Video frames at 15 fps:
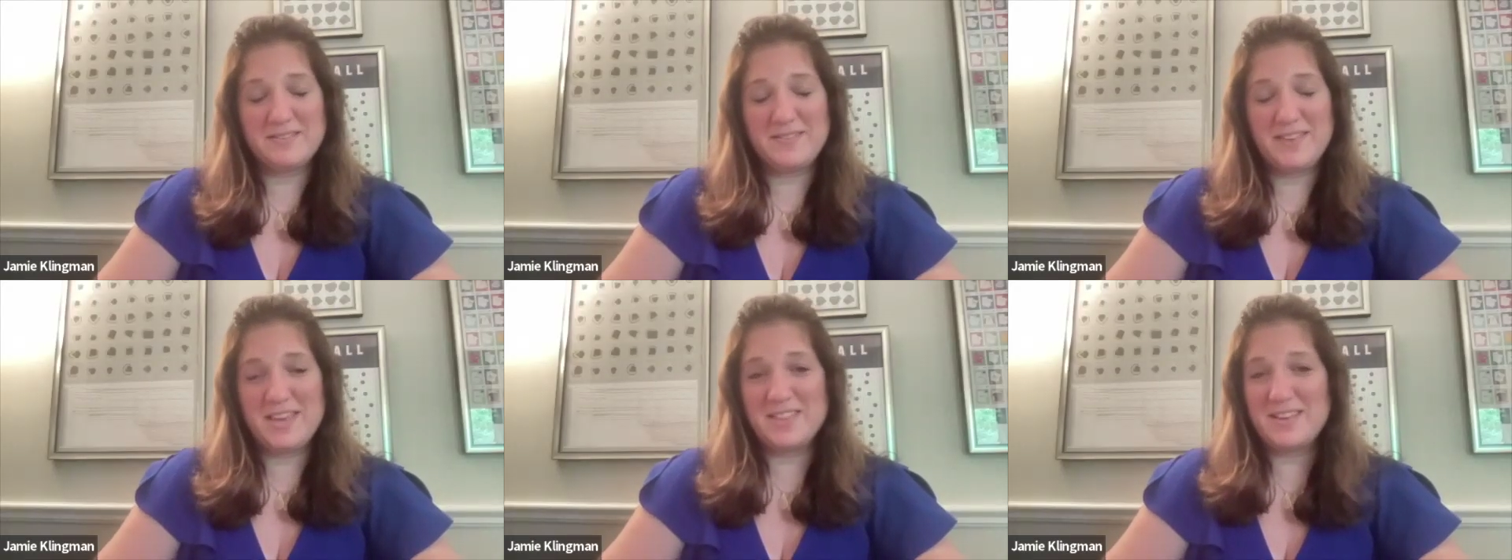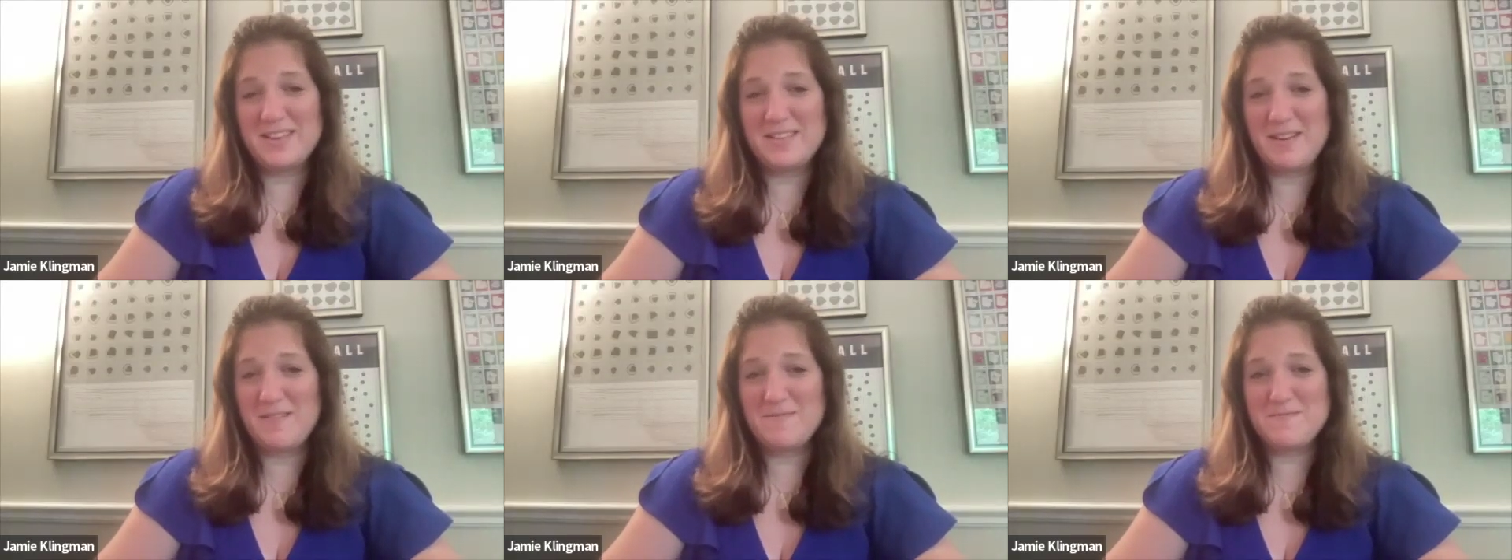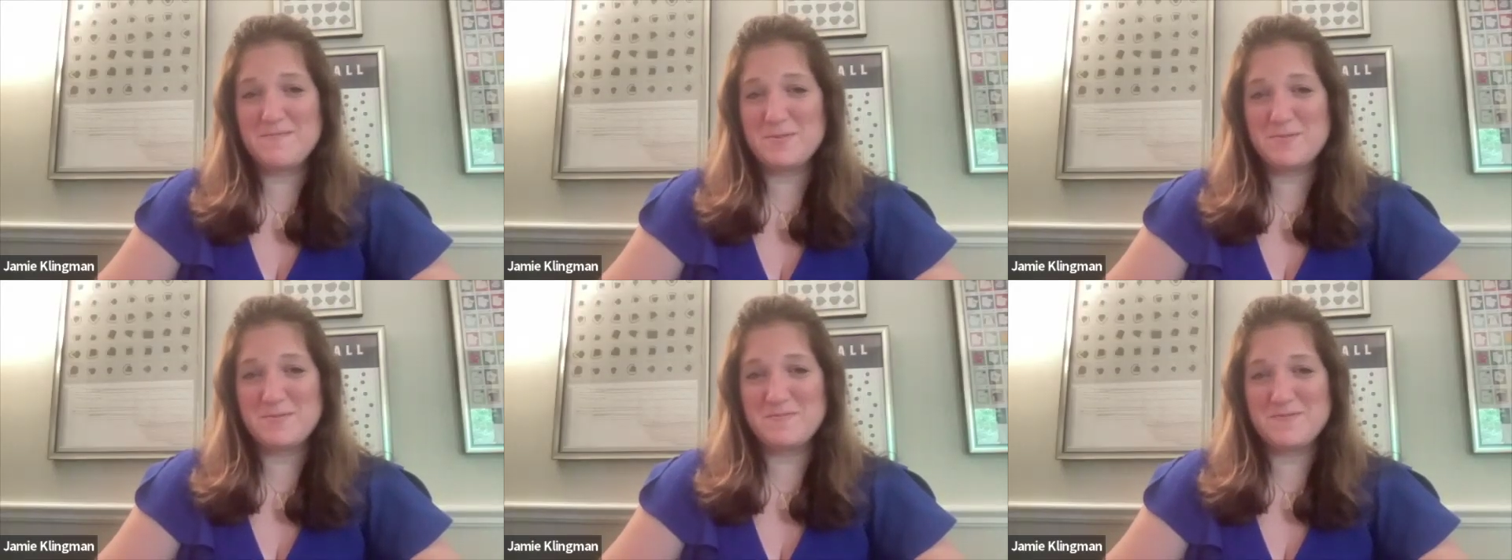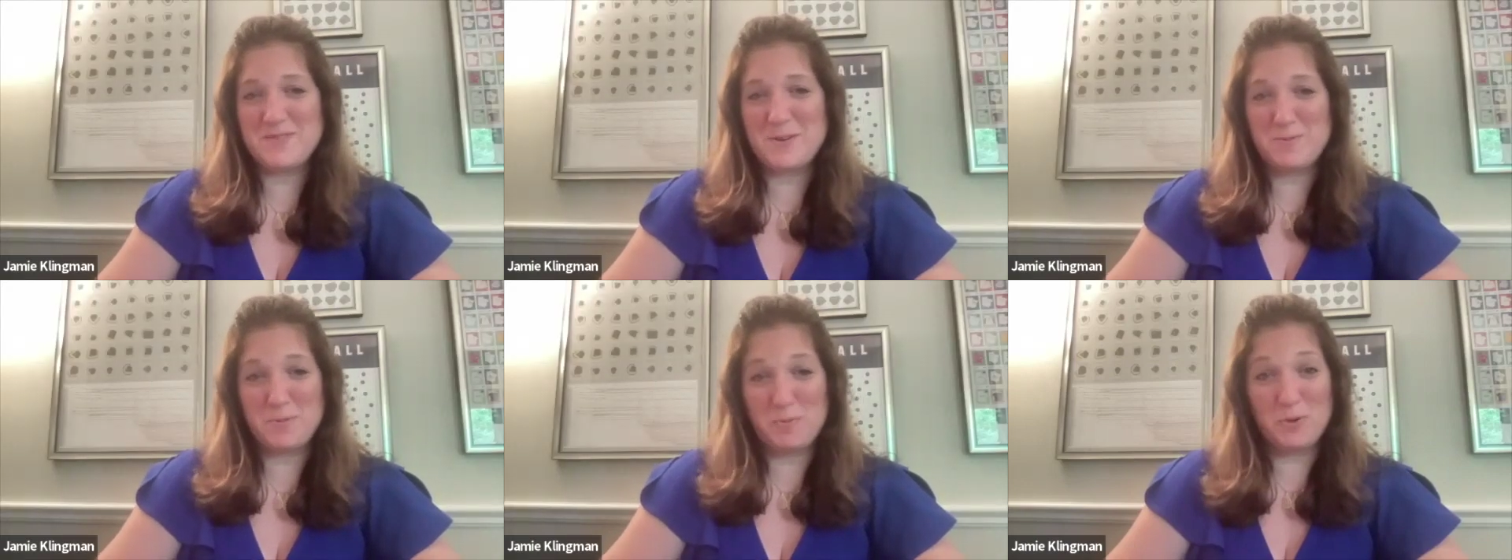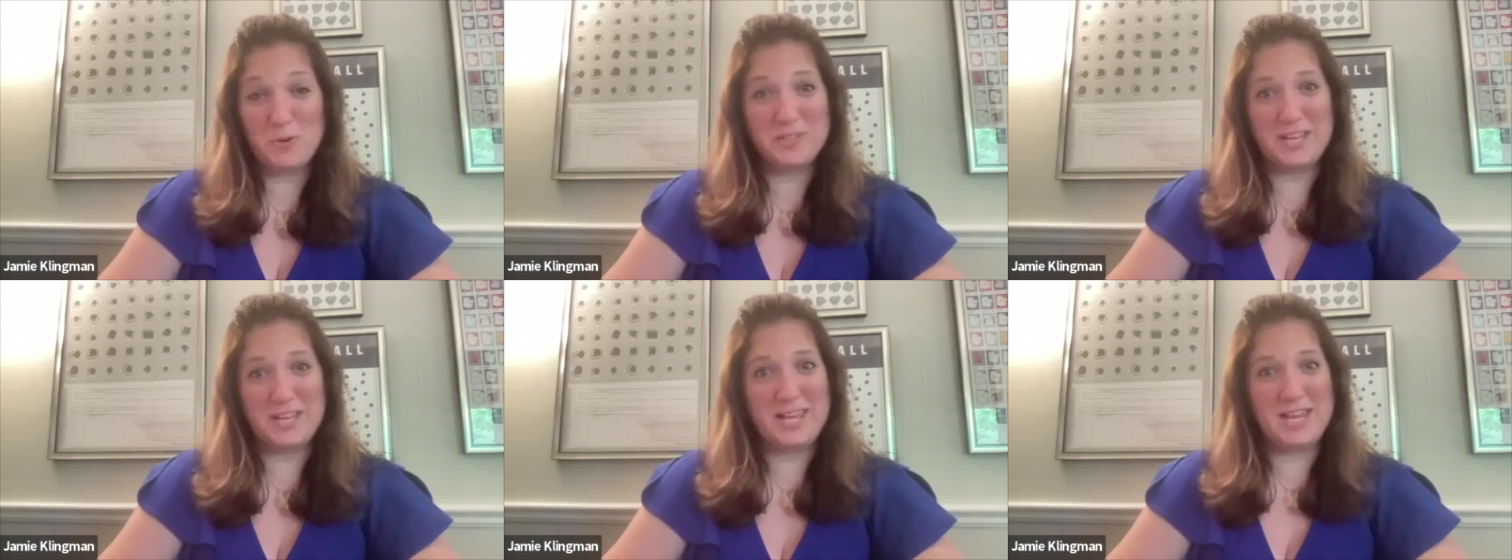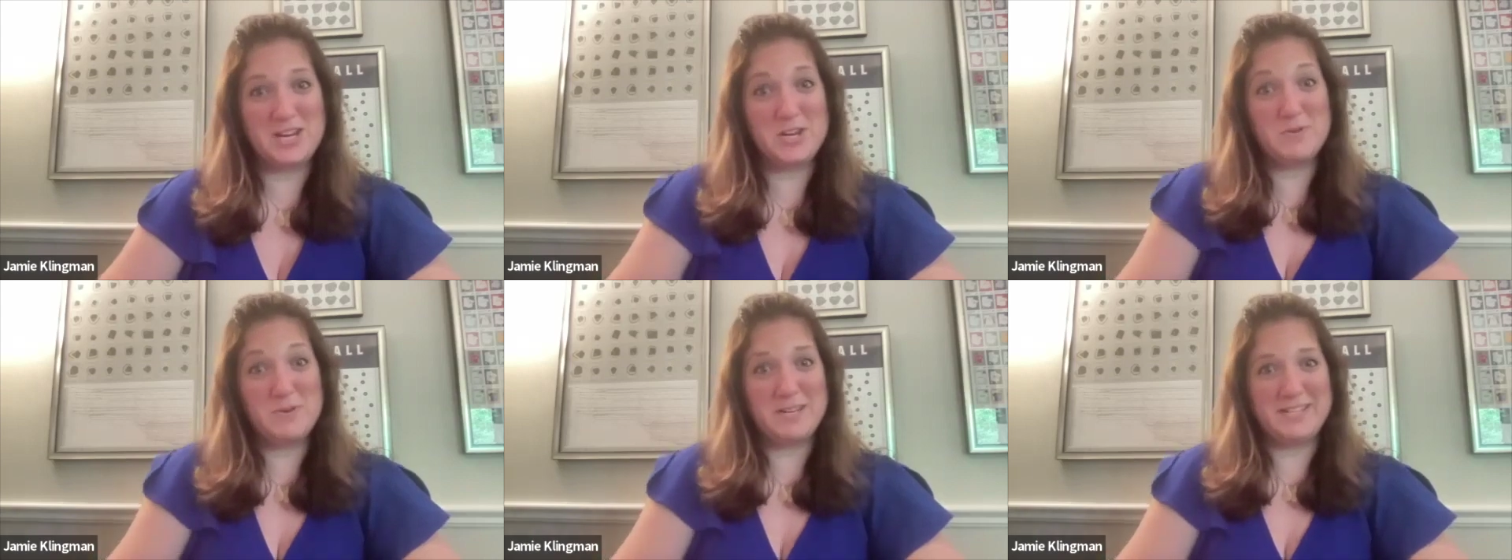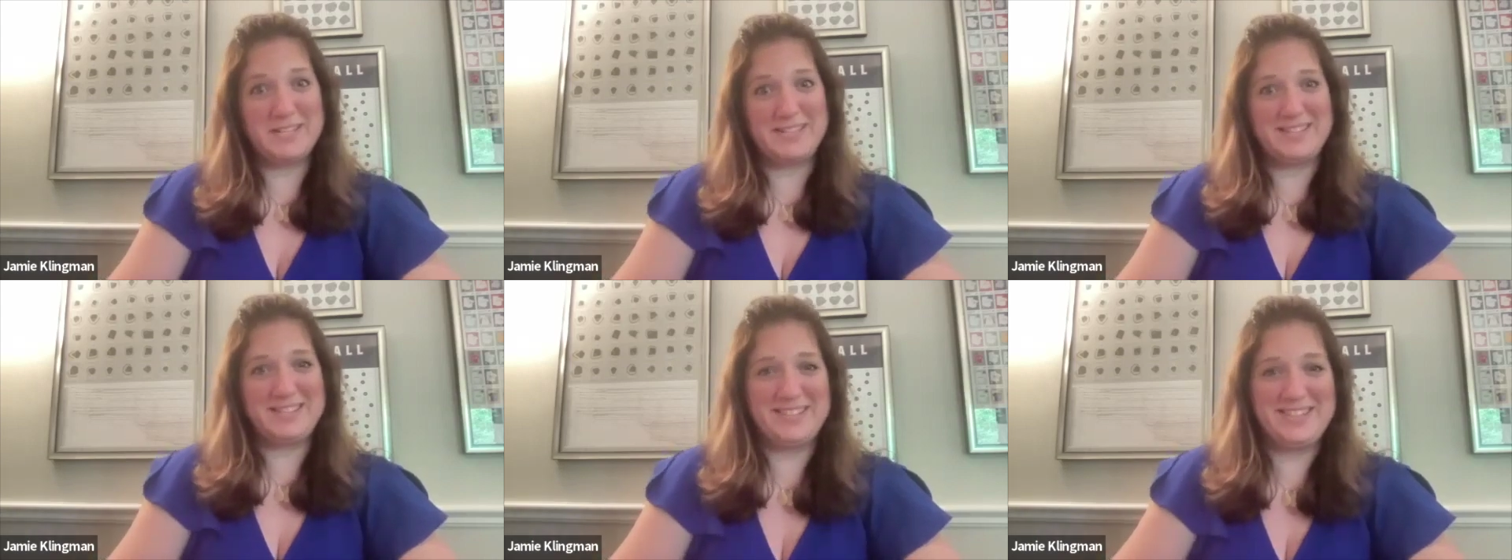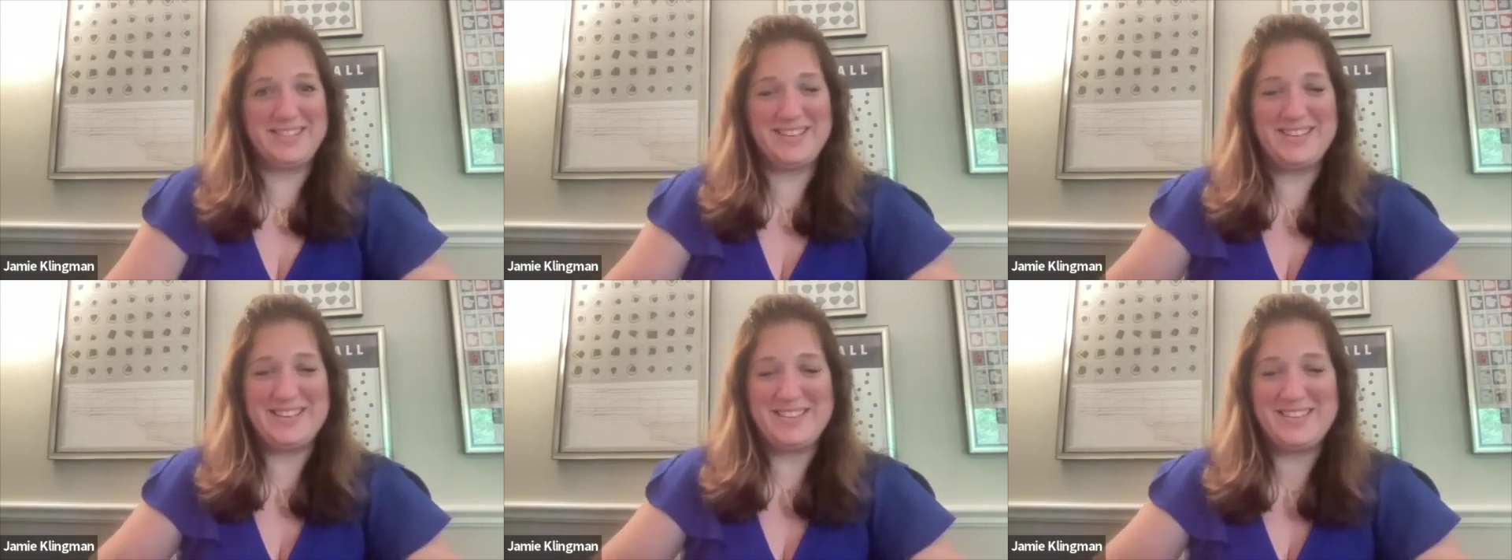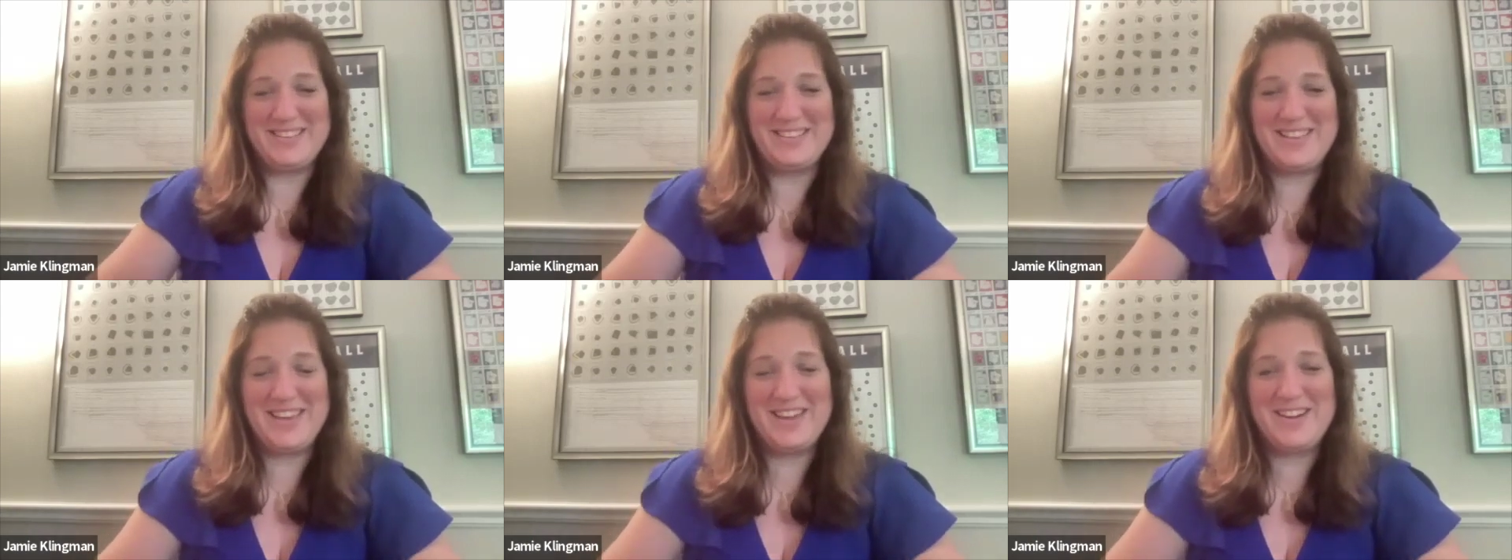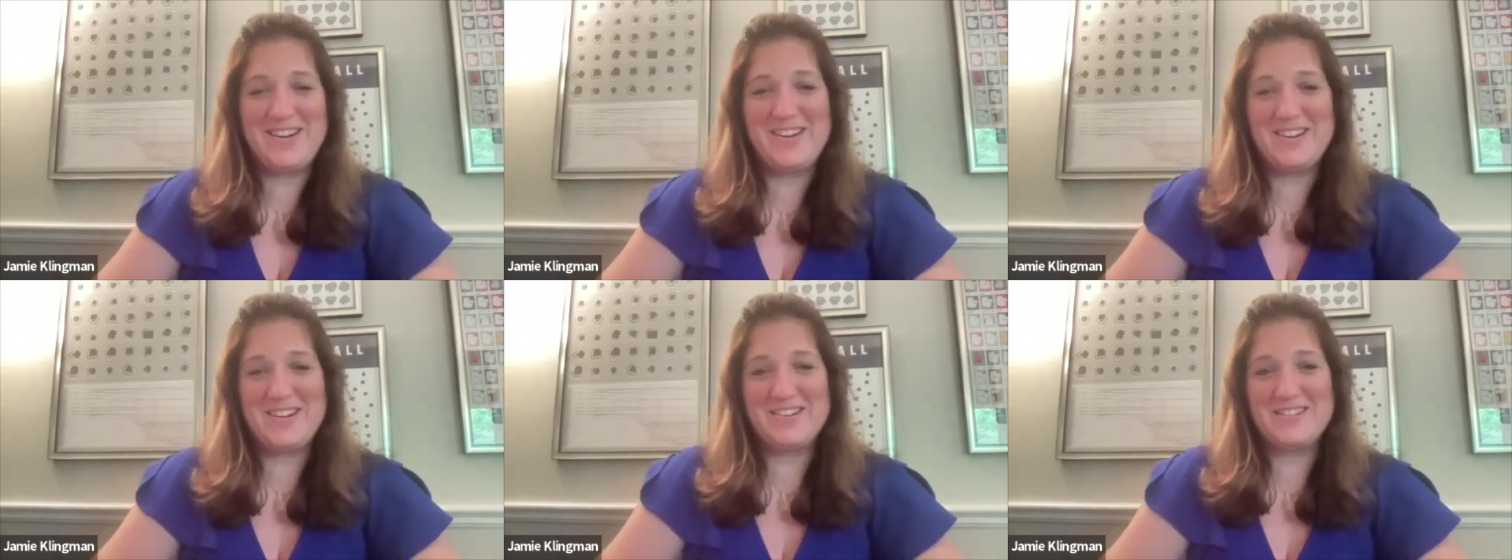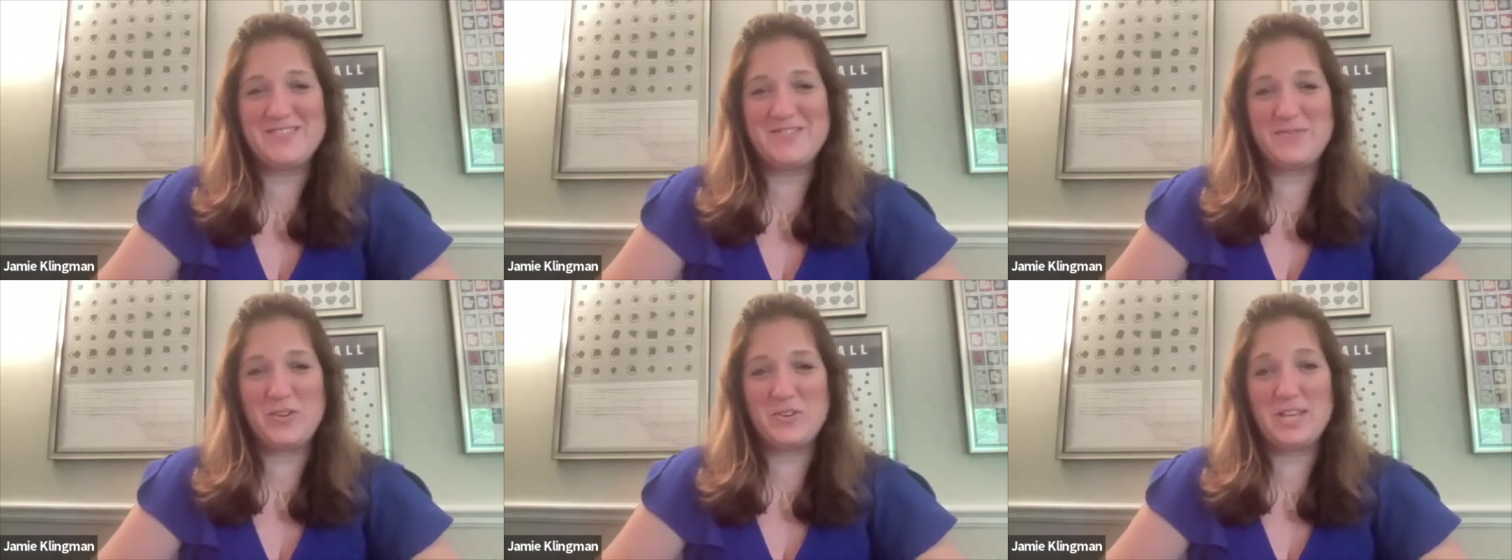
think that the world's going to get noticed that they are